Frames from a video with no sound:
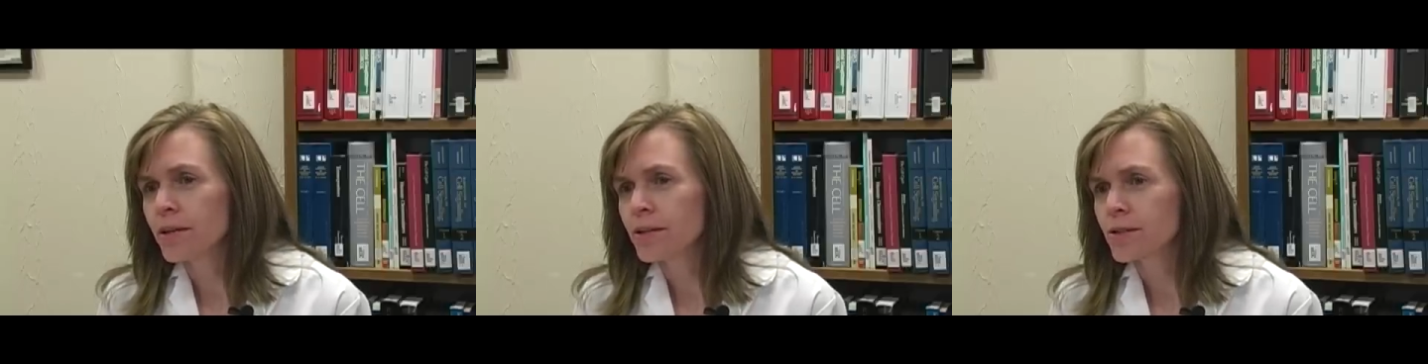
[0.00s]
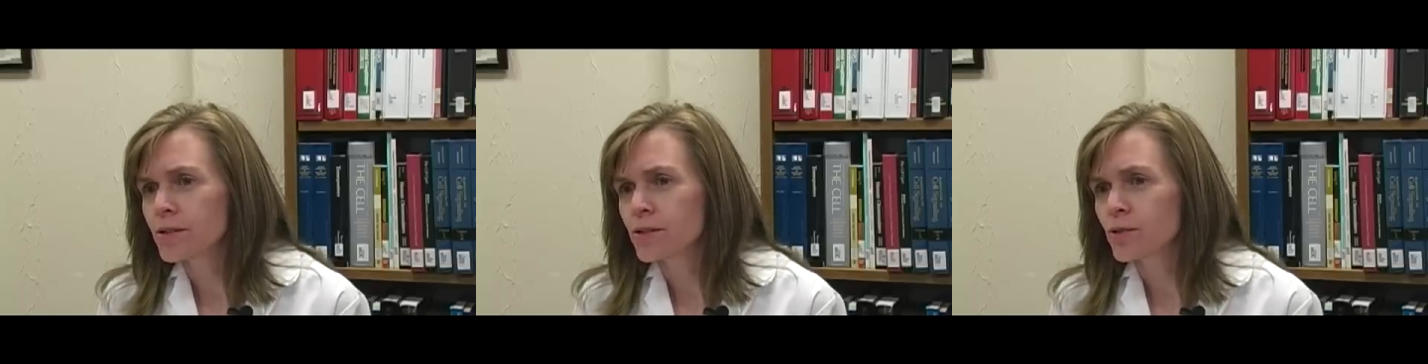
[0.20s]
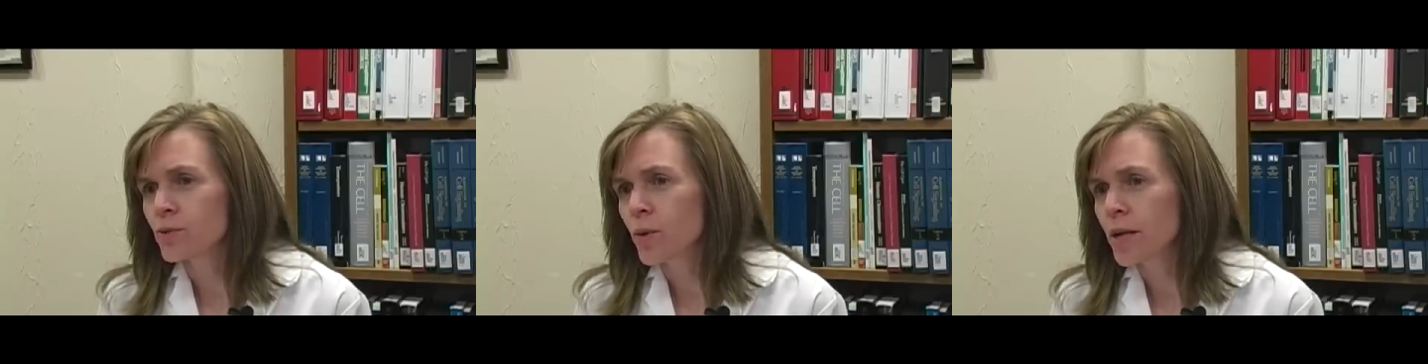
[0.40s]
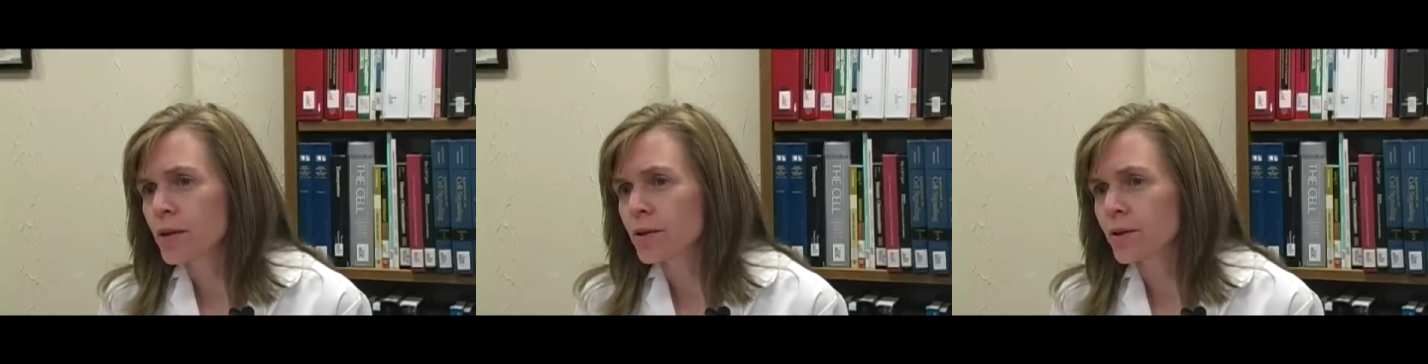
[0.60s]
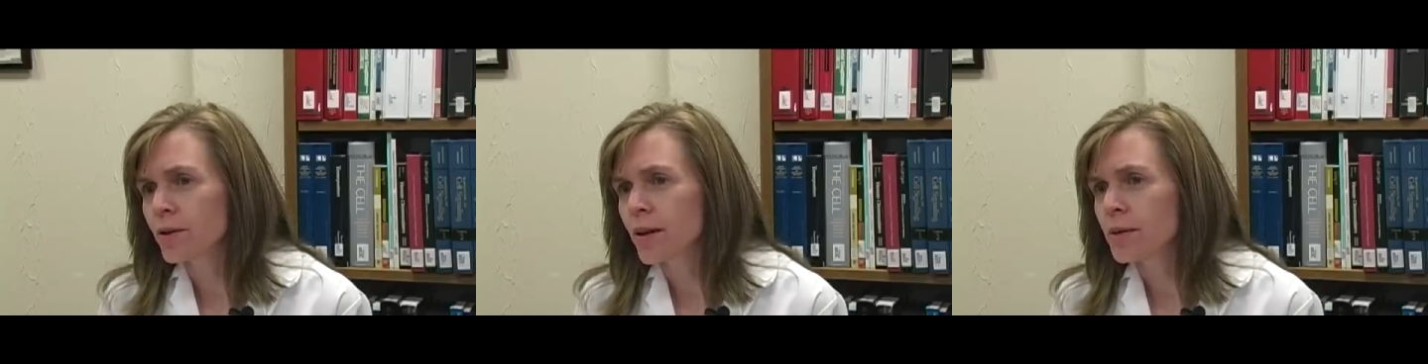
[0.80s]
It's
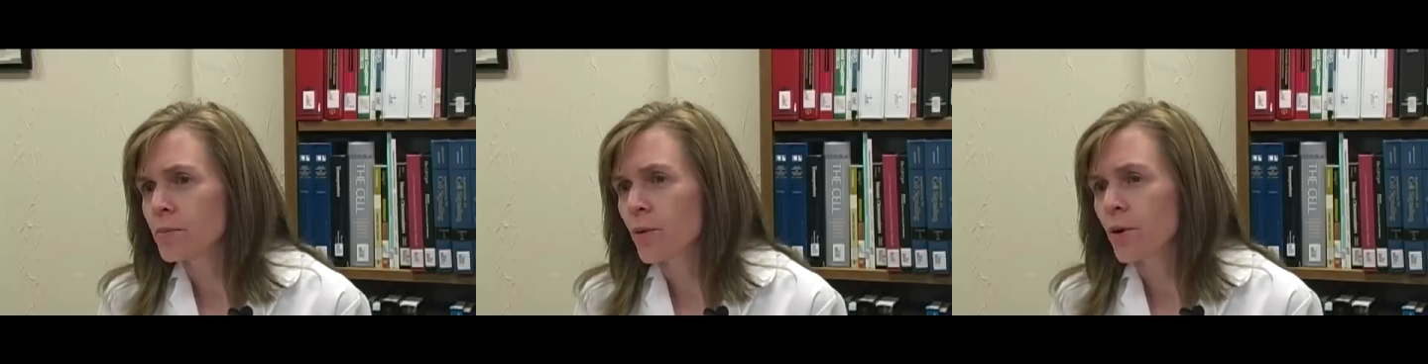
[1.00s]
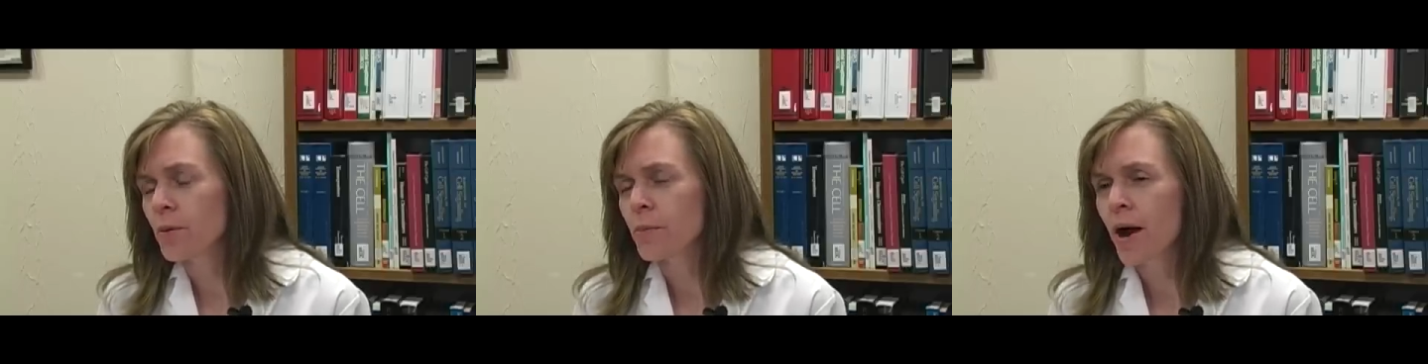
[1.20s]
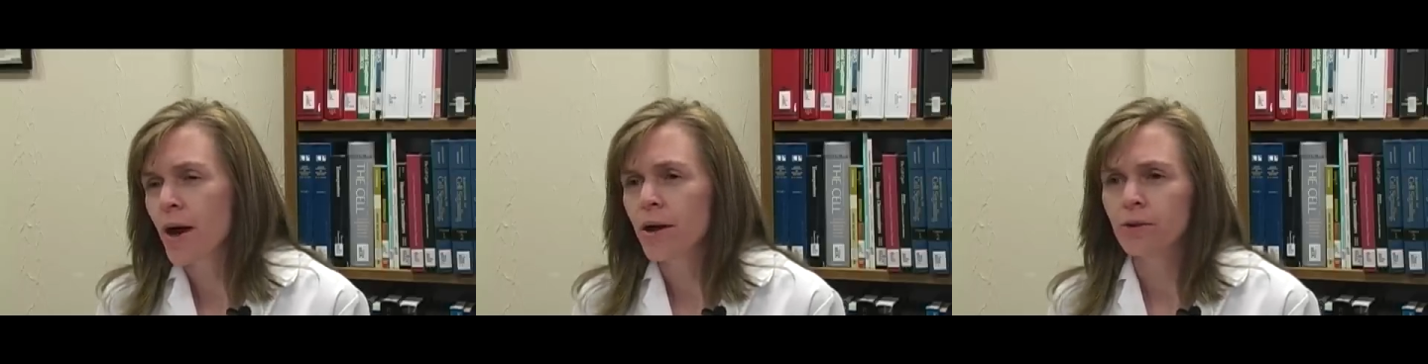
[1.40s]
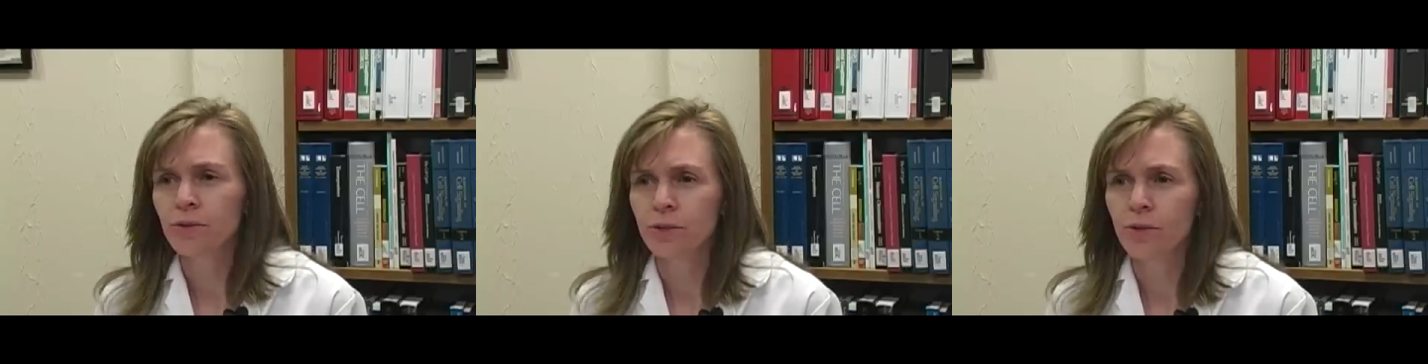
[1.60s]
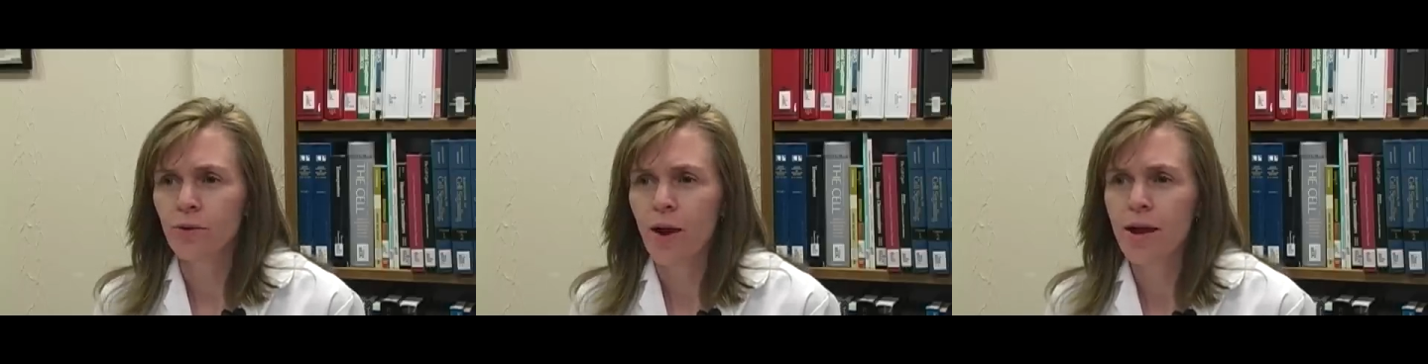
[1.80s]
sweeter and more
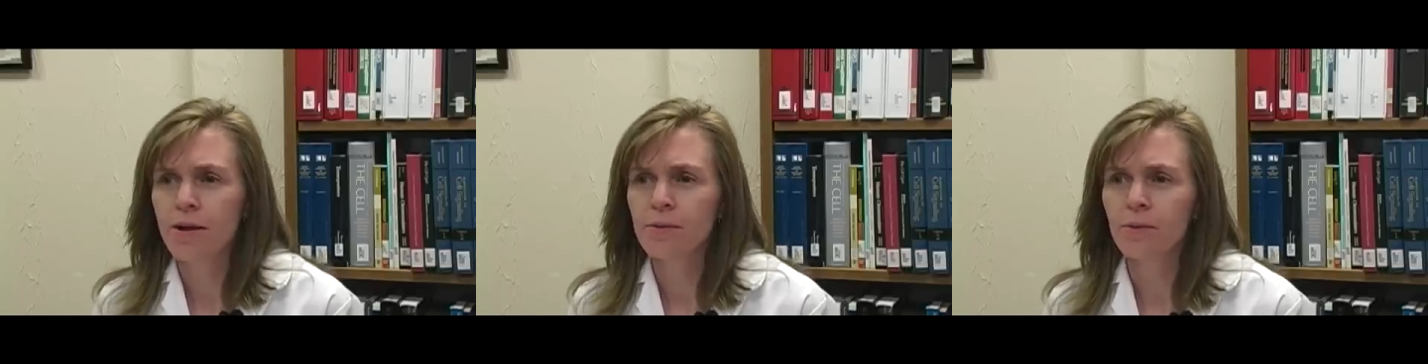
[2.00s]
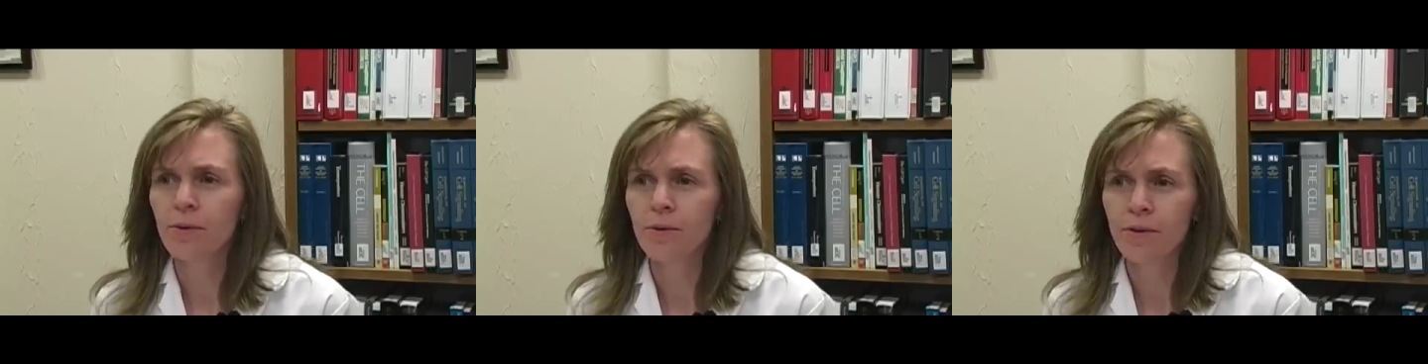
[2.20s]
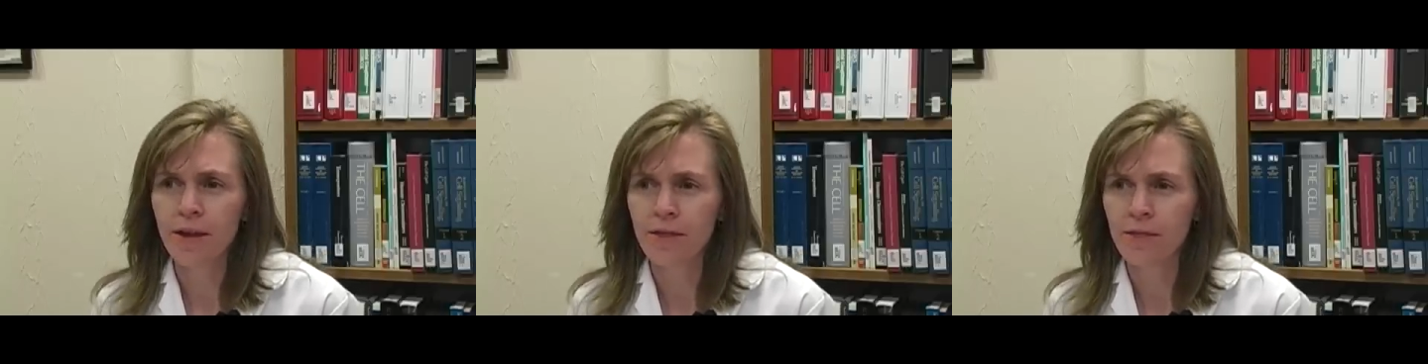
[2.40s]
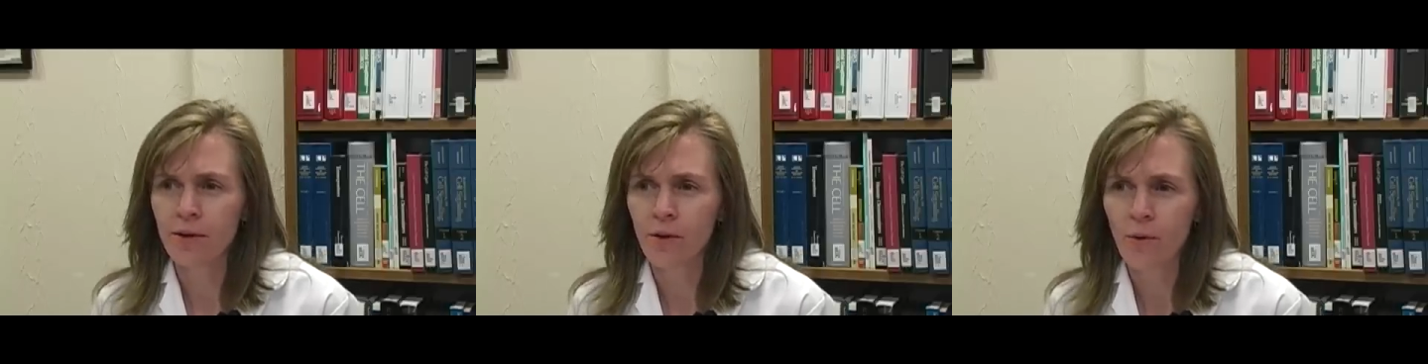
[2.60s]
biodegradable than the